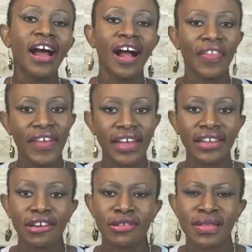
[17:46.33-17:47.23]
And then
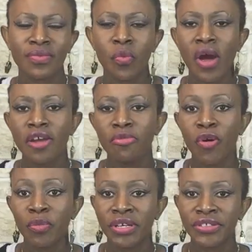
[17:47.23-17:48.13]
there's this one
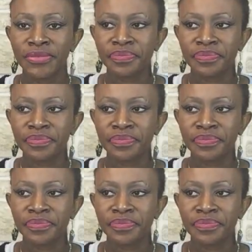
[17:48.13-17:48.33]
moment.